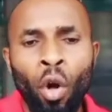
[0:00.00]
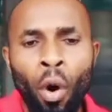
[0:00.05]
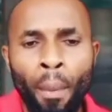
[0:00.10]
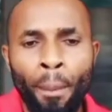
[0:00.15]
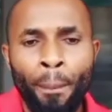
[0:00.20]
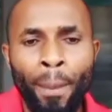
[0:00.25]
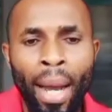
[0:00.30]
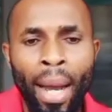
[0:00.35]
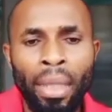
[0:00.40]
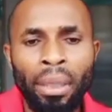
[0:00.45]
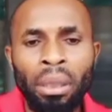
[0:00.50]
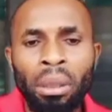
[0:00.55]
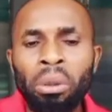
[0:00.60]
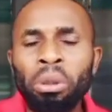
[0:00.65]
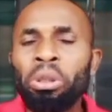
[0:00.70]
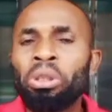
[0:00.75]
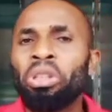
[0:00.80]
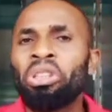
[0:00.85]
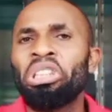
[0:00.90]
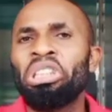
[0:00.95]
compound
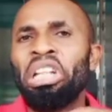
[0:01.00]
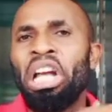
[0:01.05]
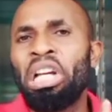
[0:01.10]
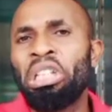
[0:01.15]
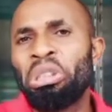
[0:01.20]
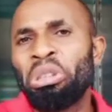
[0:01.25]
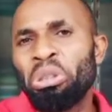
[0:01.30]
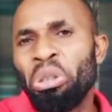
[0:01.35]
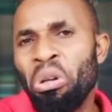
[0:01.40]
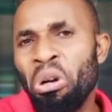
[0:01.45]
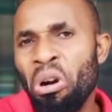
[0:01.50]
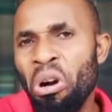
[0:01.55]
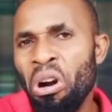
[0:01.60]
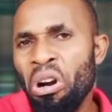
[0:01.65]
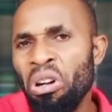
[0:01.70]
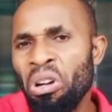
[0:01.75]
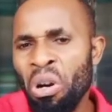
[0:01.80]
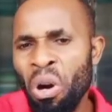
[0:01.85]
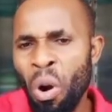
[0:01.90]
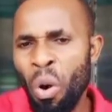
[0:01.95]
includes something like
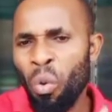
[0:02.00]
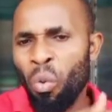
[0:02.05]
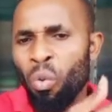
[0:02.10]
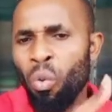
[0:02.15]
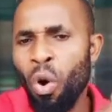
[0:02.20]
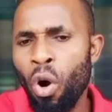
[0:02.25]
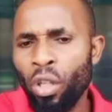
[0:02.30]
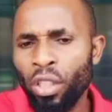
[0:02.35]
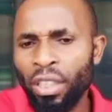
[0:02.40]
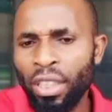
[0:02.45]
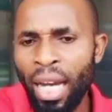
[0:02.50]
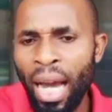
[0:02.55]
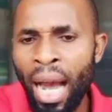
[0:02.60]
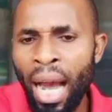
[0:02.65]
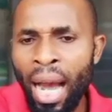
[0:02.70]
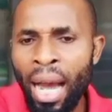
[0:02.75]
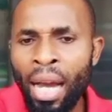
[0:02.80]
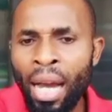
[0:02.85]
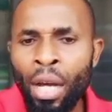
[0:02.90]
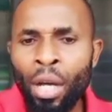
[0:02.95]
chalk,
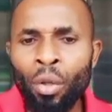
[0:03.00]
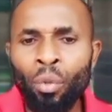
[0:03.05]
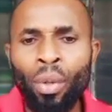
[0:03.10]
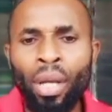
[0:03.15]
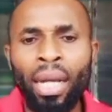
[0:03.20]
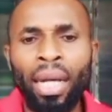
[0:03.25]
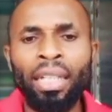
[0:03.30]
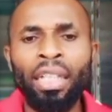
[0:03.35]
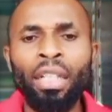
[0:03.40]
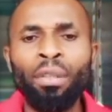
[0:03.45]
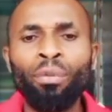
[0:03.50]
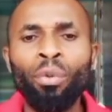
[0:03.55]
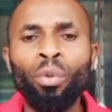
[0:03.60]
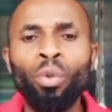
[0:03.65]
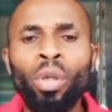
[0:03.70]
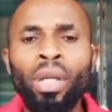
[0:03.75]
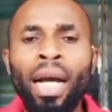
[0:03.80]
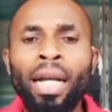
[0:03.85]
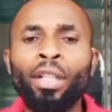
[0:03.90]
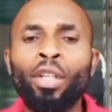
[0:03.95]
water. We can
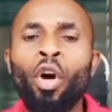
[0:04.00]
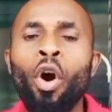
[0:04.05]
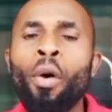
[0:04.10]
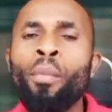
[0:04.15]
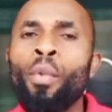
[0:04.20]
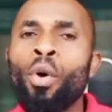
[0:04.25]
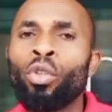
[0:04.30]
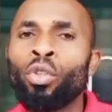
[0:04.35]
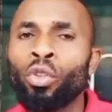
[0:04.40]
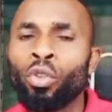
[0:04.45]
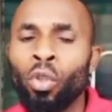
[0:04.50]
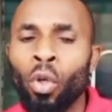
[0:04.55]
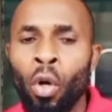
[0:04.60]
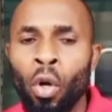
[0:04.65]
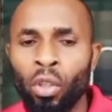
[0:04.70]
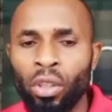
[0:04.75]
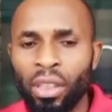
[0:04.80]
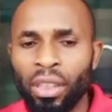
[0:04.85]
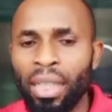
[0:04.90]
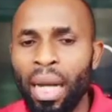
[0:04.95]
even look at common
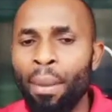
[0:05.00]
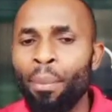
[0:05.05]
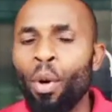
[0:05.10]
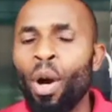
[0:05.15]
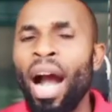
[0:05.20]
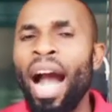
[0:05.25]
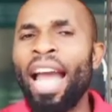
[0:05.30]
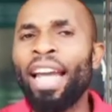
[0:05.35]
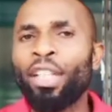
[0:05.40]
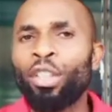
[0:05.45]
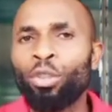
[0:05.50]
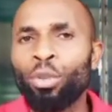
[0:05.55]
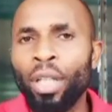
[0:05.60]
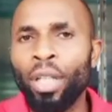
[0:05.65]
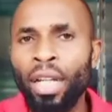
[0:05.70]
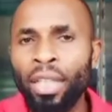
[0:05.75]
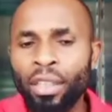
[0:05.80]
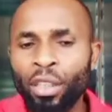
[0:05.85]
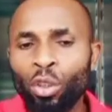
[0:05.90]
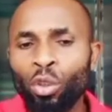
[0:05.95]
salt,
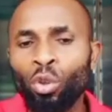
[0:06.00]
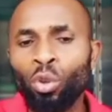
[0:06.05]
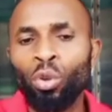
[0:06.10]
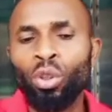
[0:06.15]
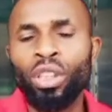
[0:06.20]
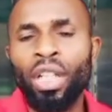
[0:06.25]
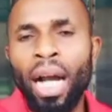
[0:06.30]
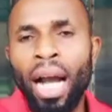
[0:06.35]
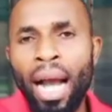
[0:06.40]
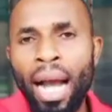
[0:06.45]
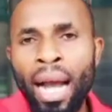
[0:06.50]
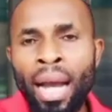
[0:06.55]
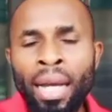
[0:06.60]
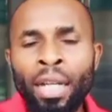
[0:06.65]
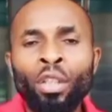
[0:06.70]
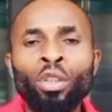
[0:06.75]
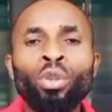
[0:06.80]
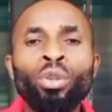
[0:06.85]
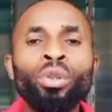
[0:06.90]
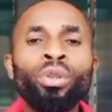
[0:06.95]
carbohydrates, sugar,
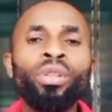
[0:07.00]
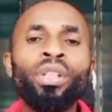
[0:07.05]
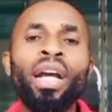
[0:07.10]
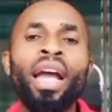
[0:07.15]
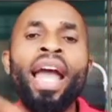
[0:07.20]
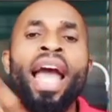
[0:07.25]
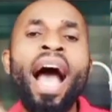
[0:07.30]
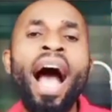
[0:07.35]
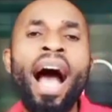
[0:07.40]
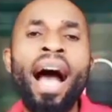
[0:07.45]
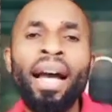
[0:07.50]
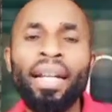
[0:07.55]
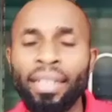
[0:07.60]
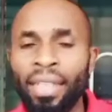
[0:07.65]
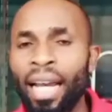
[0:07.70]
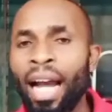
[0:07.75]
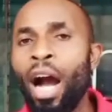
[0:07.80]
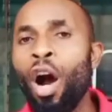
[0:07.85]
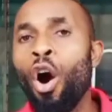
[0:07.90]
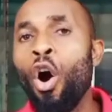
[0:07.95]
urea.
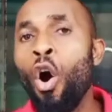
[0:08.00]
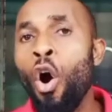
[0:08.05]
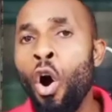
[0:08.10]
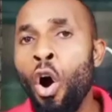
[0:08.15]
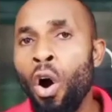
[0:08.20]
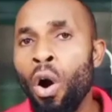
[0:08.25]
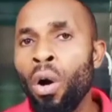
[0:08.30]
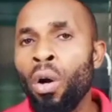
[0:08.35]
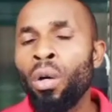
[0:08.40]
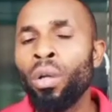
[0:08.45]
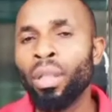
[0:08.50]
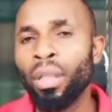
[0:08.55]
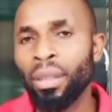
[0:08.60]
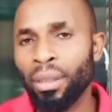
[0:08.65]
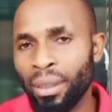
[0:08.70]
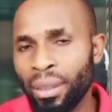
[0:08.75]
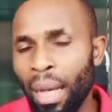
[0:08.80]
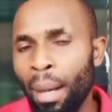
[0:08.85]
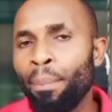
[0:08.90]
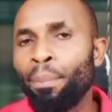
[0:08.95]
They are all
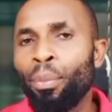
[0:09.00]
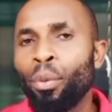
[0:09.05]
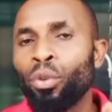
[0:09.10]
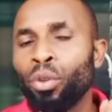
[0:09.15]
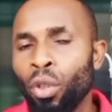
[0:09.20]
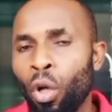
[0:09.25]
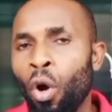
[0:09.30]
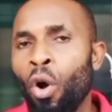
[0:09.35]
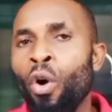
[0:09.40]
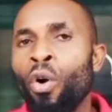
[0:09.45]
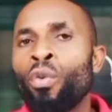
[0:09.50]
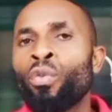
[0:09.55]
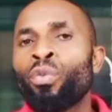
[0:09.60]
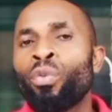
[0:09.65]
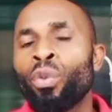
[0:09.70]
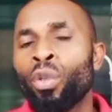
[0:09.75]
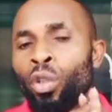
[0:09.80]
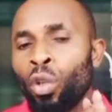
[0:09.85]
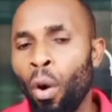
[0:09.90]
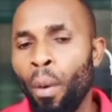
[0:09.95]
samples
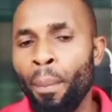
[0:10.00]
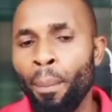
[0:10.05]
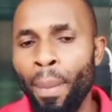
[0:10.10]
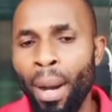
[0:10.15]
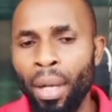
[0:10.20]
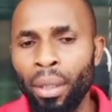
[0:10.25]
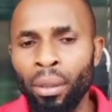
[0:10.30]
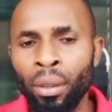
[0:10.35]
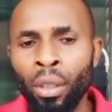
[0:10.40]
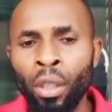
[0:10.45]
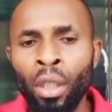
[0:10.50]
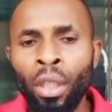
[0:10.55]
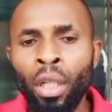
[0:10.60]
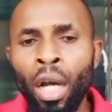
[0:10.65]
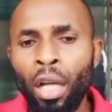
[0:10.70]
of compound.